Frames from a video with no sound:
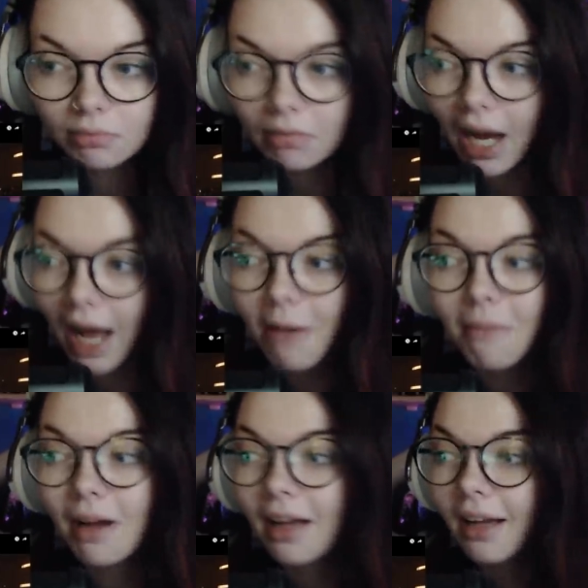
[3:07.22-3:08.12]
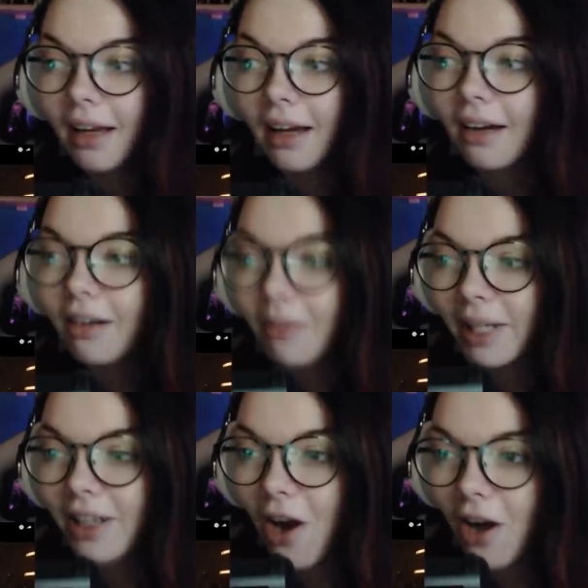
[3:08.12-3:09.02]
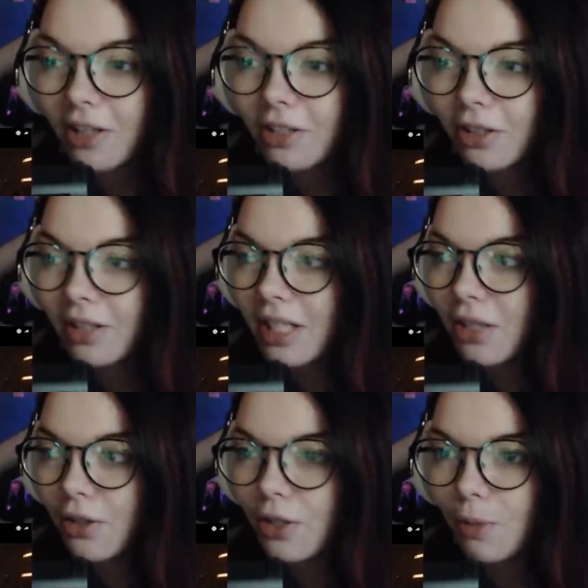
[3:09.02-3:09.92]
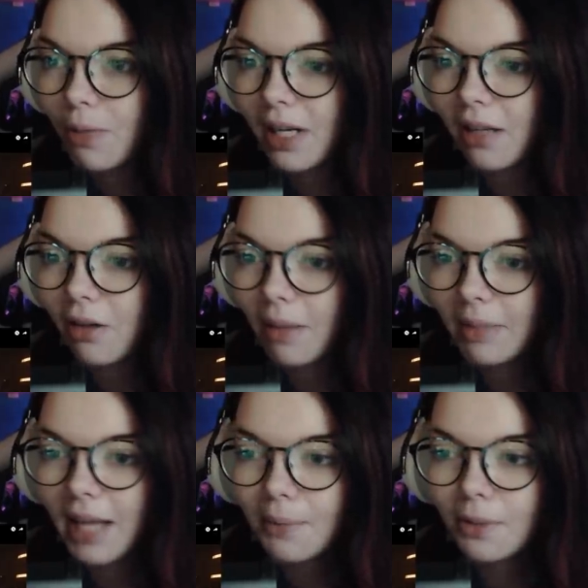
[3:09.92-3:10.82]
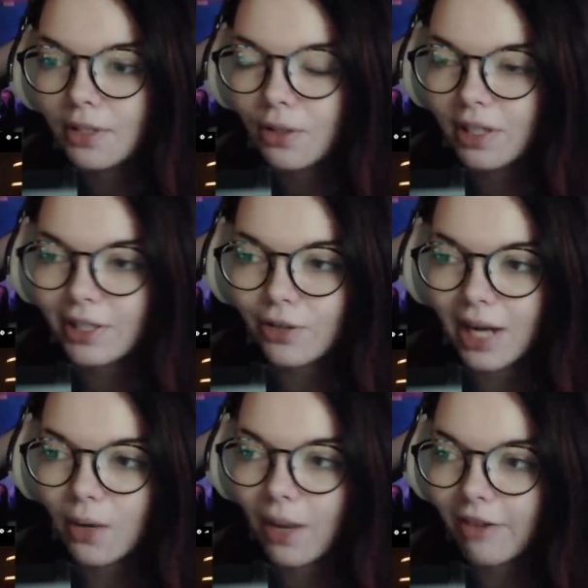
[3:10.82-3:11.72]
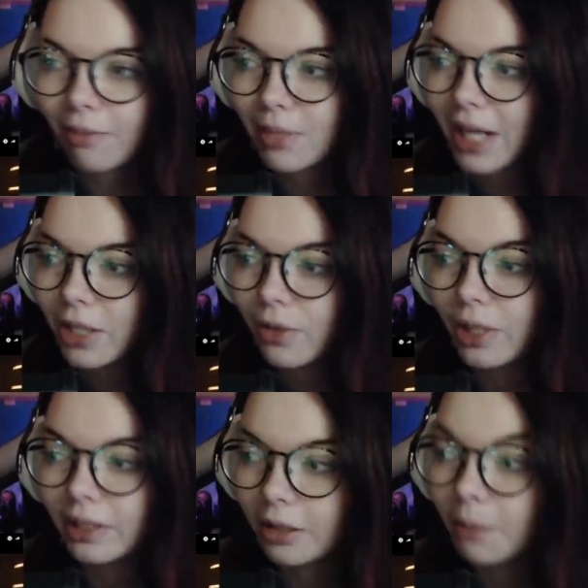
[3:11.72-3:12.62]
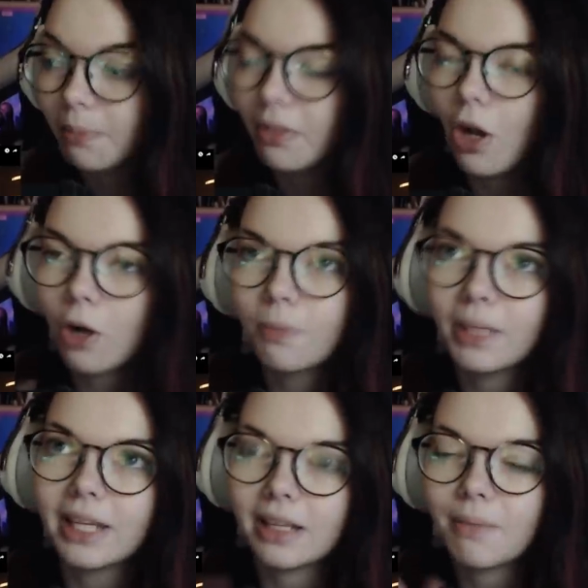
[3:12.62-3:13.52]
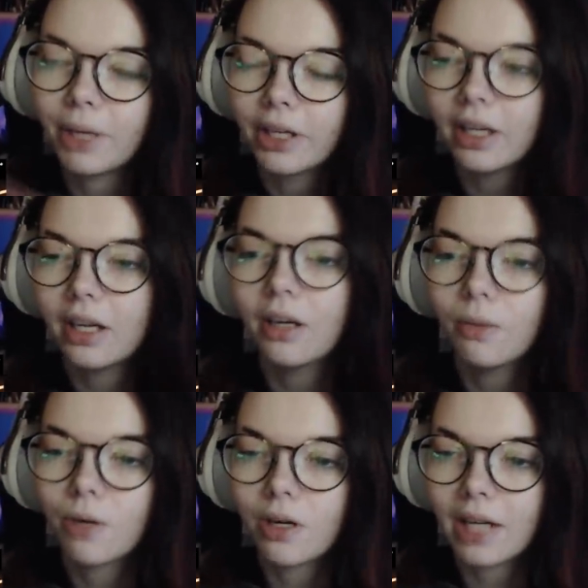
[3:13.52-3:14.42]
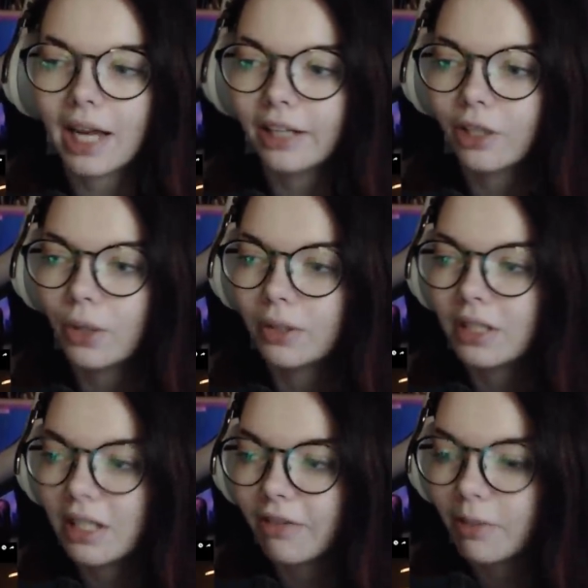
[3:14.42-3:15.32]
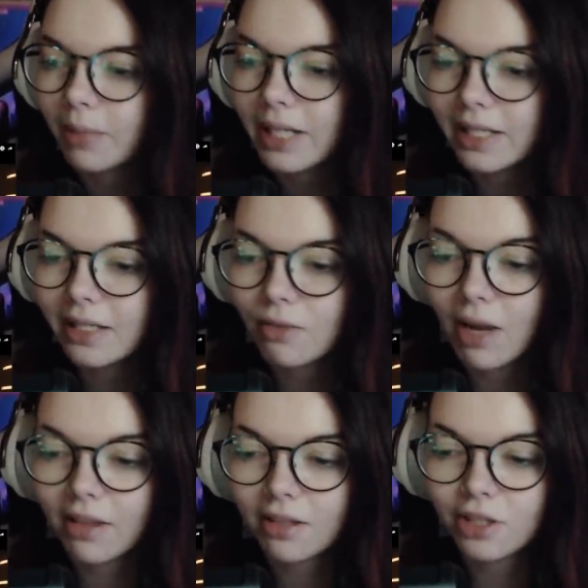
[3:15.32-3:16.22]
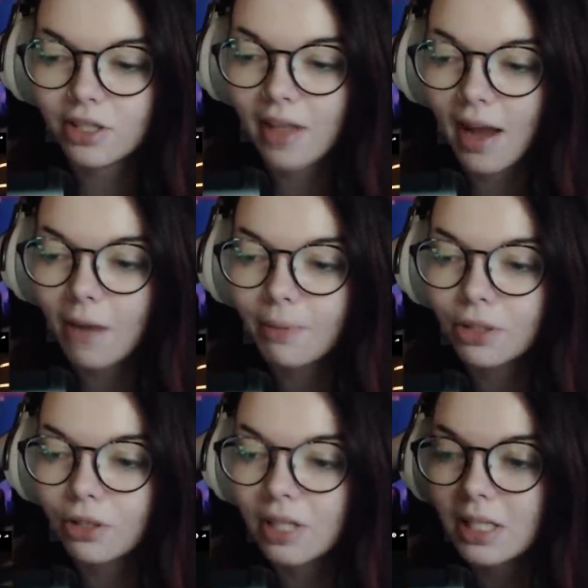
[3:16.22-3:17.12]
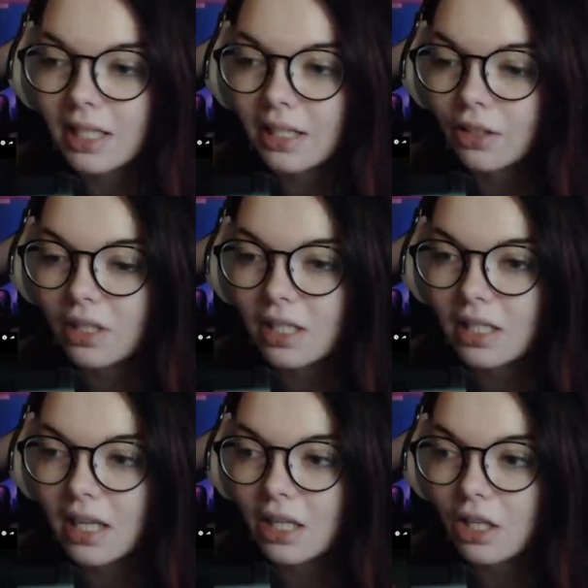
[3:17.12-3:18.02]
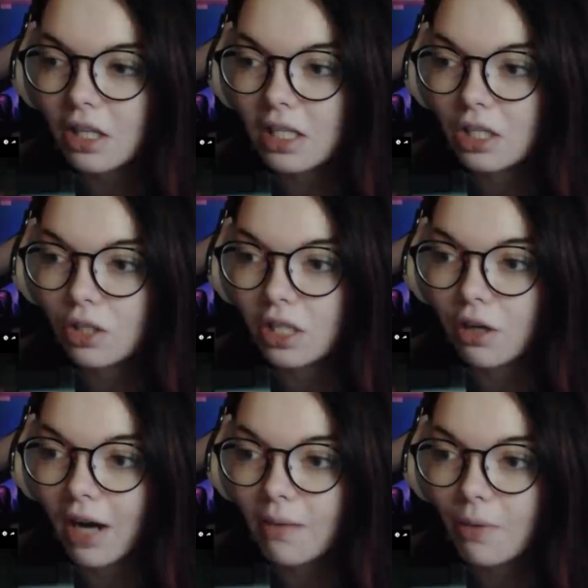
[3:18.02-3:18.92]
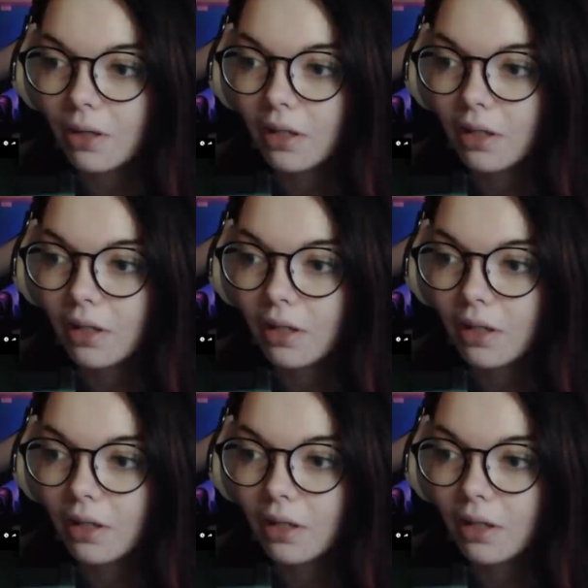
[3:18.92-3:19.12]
Oh my god, dude, this looks so pretty though. I'm glad we're sort of straying away from Tatooine. Not completely, but we're kind of going to different places rather than just there. But dude, this looks incredible.